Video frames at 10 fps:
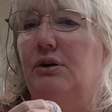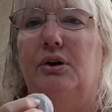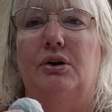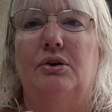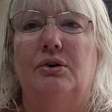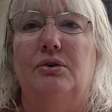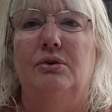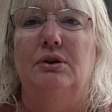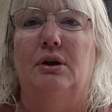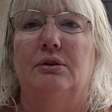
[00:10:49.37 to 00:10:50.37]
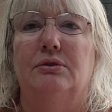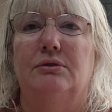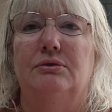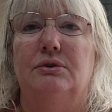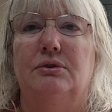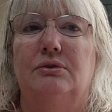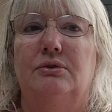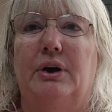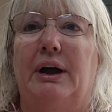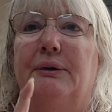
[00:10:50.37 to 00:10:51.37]
Oh, y'all don't know.
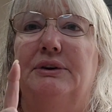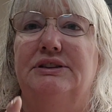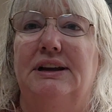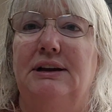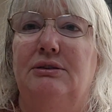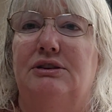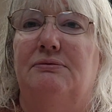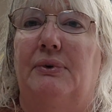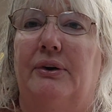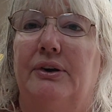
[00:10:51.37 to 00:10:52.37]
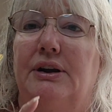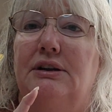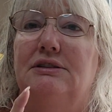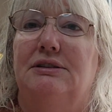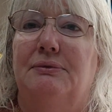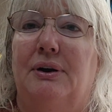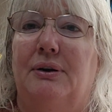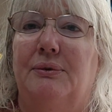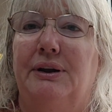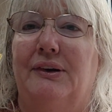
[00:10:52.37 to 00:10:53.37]
I will tell you tomorrow. Tomorrow
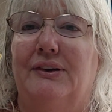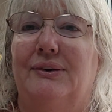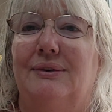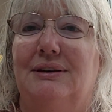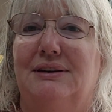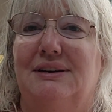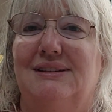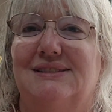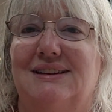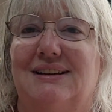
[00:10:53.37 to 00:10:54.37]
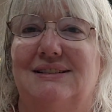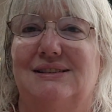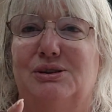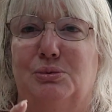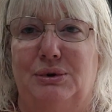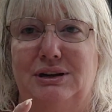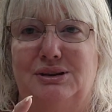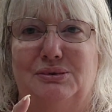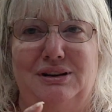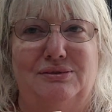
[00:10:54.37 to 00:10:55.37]
we are going to discuss
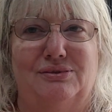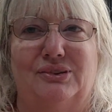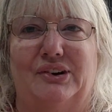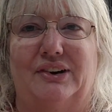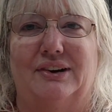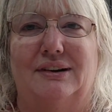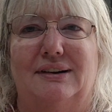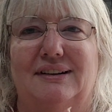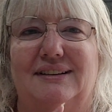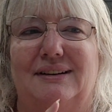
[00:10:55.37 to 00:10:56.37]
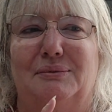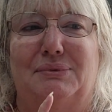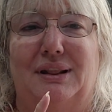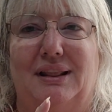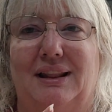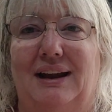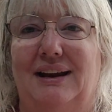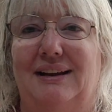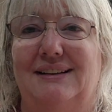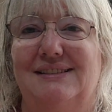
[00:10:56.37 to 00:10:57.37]
2024
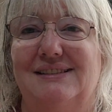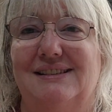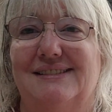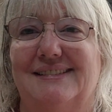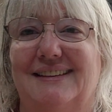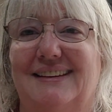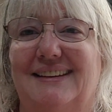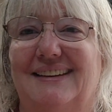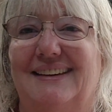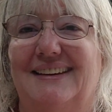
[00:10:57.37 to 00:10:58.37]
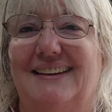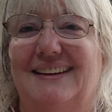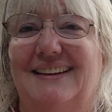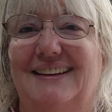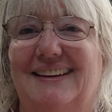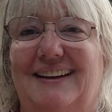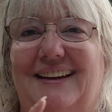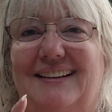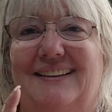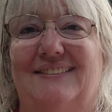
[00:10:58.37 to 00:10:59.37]
plans. Yeah,
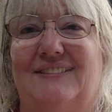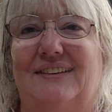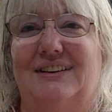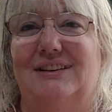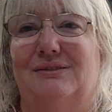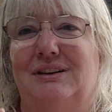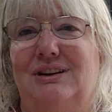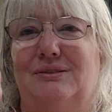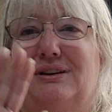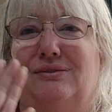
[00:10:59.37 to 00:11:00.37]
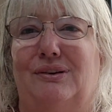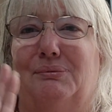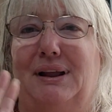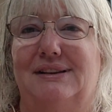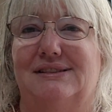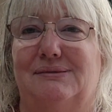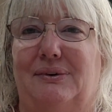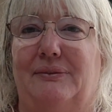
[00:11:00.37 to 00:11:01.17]
look forward. 2024 plans tomorrow.